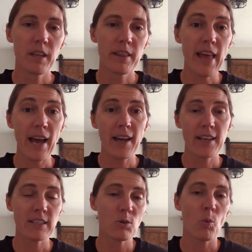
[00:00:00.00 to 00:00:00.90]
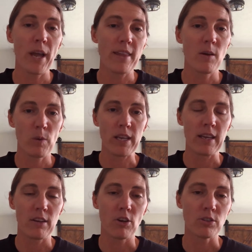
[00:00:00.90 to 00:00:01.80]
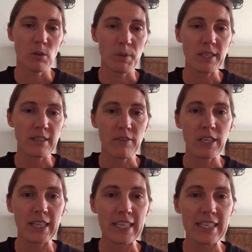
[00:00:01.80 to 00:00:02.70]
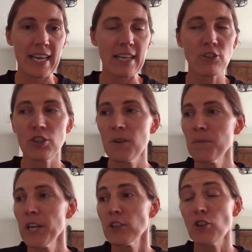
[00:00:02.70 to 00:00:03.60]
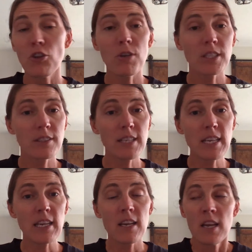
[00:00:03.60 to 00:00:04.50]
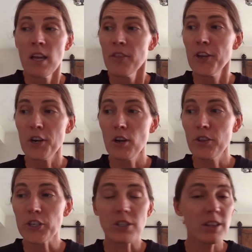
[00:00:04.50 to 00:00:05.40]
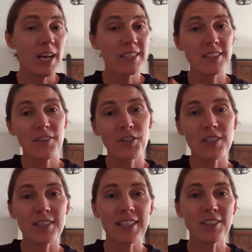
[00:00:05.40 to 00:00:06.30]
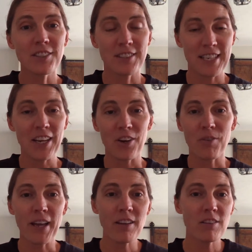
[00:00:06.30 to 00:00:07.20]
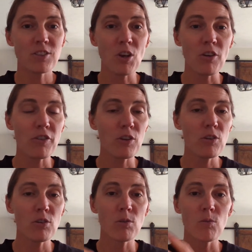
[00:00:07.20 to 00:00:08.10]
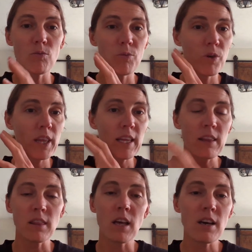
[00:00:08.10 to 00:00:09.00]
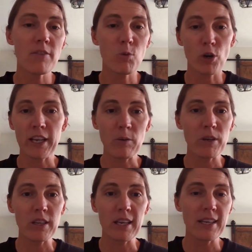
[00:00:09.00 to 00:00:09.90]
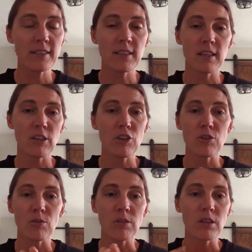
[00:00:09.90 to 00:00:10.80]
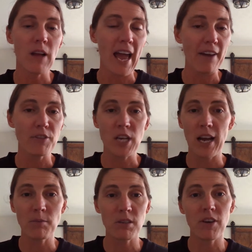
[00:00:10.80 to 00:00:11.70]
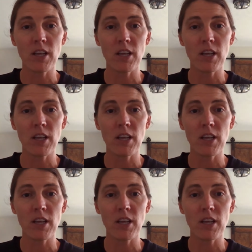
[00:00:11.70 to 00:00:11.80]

that is a way that we can also be civically engaged. So you can see there's lots of different skills here, right? So if you really love working with kids and you have time to